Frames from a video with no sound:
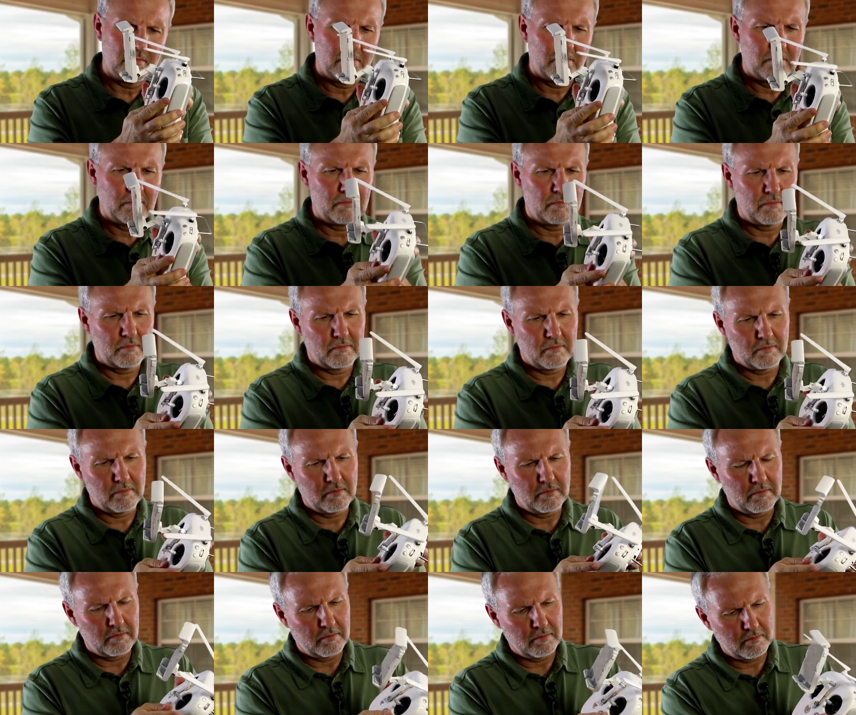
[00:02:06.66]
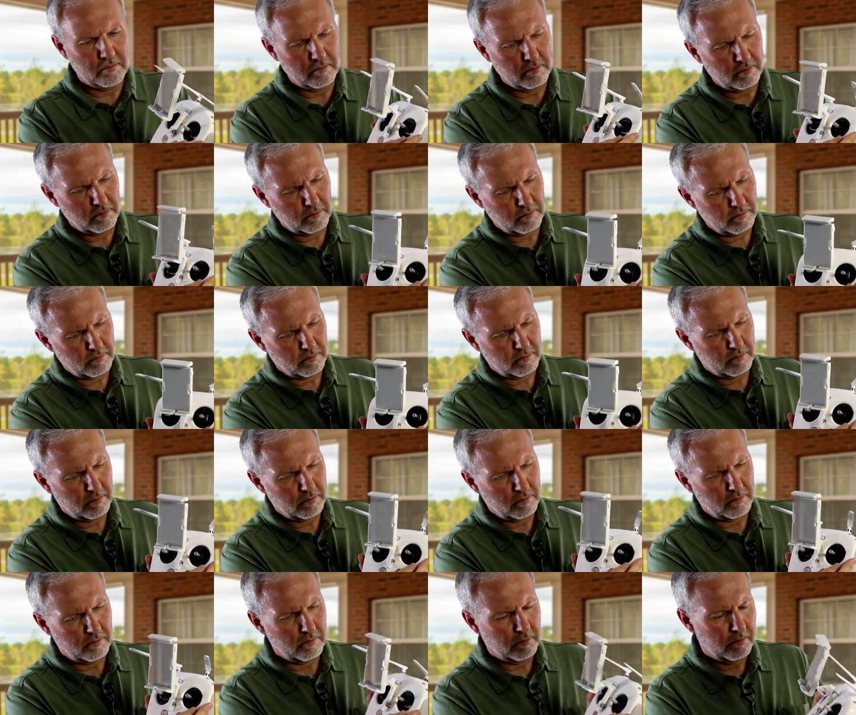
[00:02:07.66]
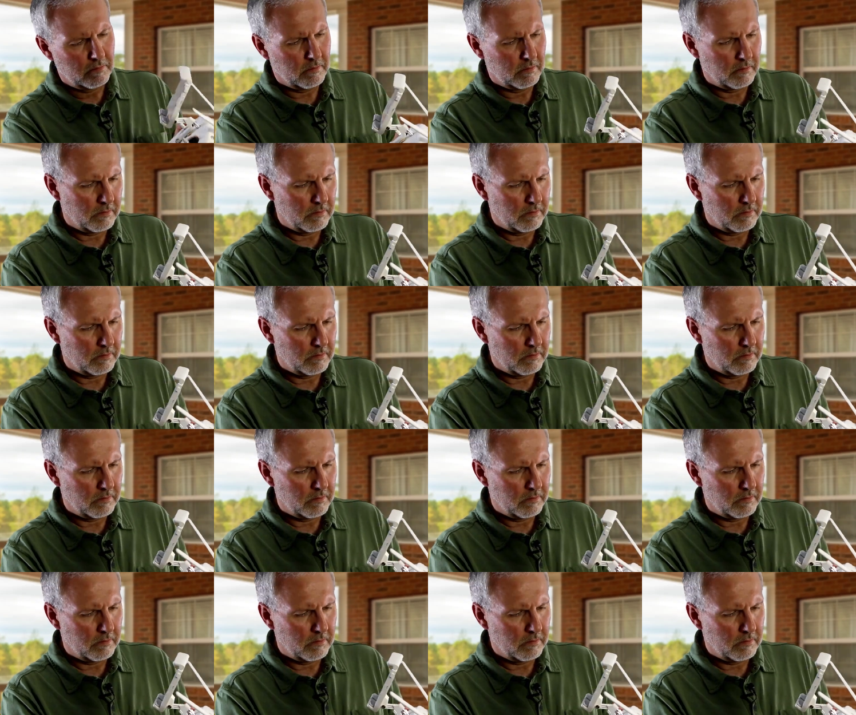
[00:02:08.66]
(no one is talking)